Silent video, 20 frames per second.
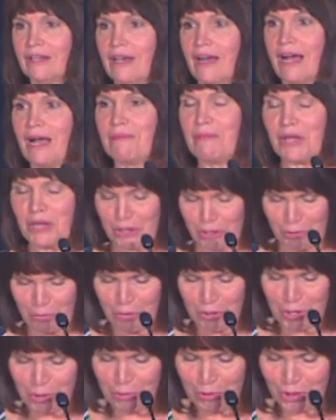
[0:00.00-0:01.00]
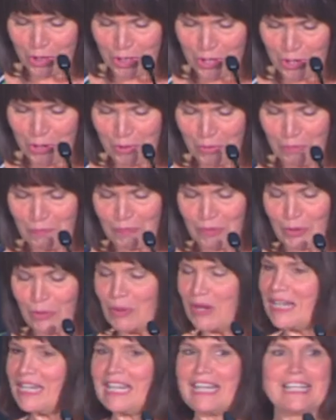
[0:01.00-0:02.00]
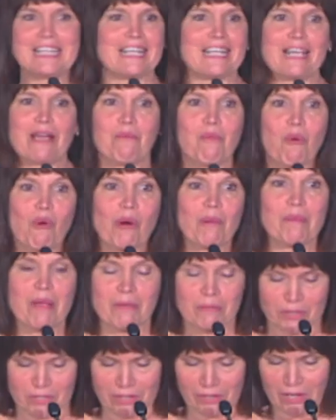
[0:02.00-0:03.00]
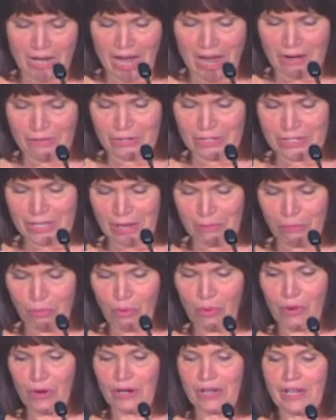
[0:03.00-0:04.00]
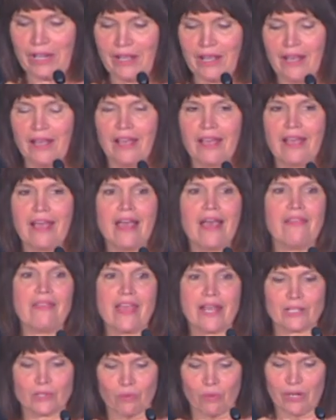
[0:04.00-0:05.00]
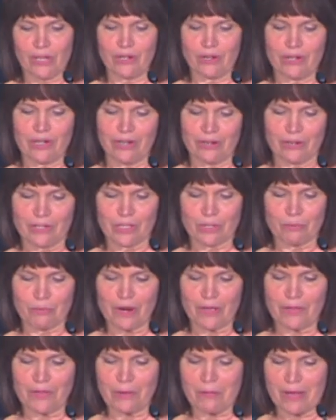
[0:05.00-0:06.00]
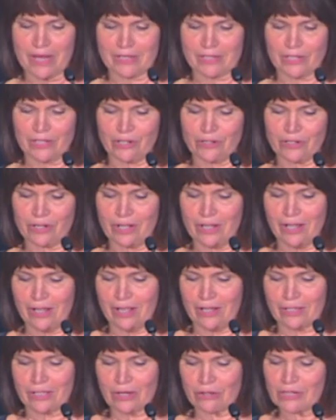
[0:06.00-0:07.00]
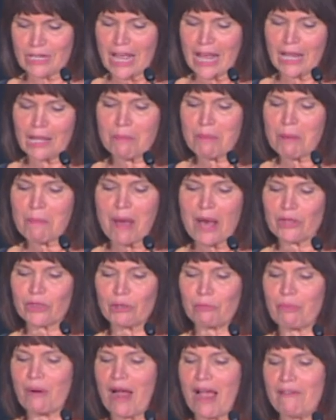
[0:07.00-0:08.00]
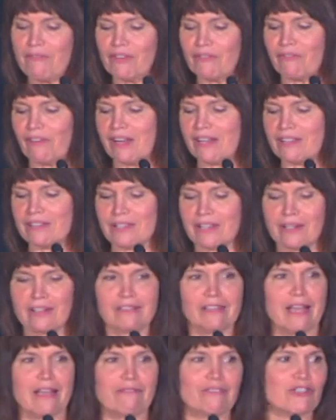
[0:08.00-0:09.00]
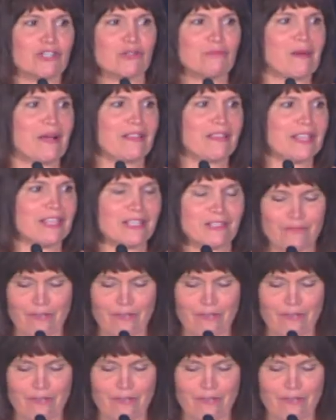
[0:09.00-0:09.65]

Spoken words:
I'm here to work with you. We need to get more members of Congress on board, and that's why you're here to spread the message. So tell them about the private funds that are leveraged by these